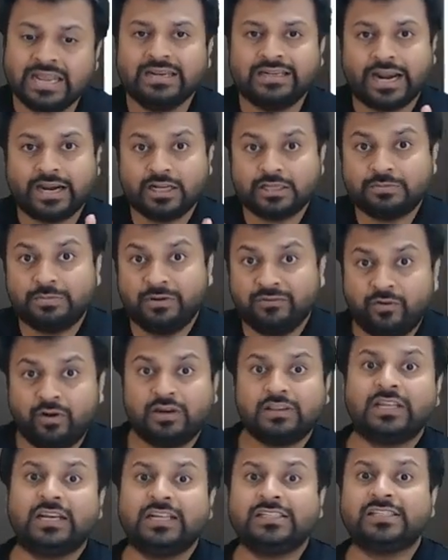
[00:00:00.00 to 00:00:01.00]
that is
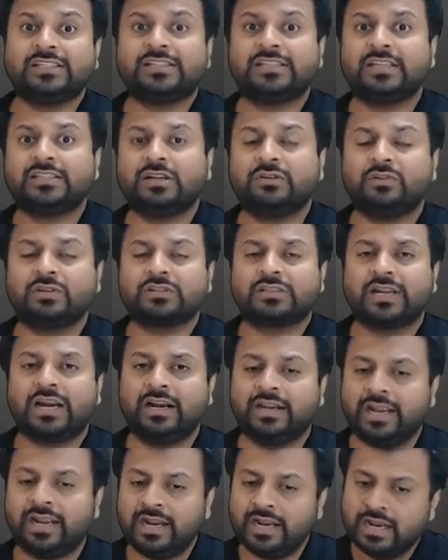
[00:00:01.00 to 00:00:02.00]
before the registration was
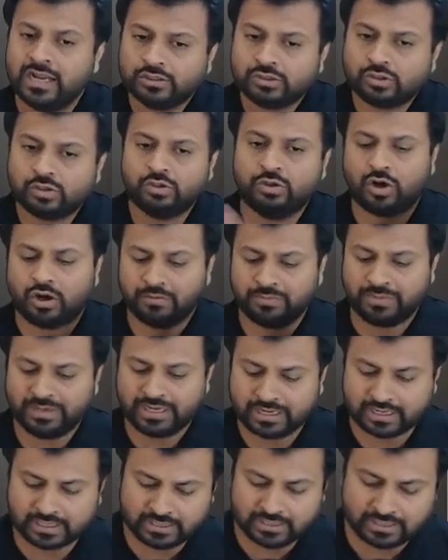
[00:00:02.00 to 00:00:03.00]
granted, should not be
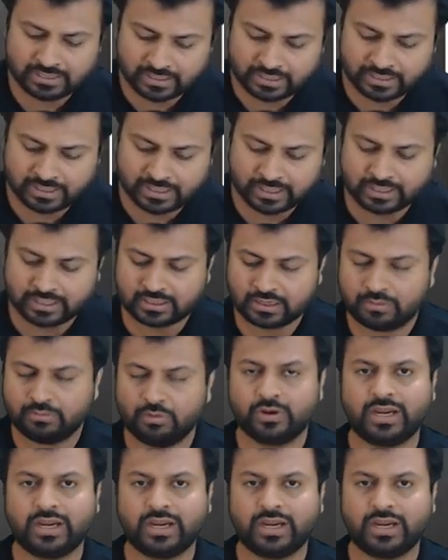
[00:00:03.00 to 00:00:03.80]
taken in accredited income.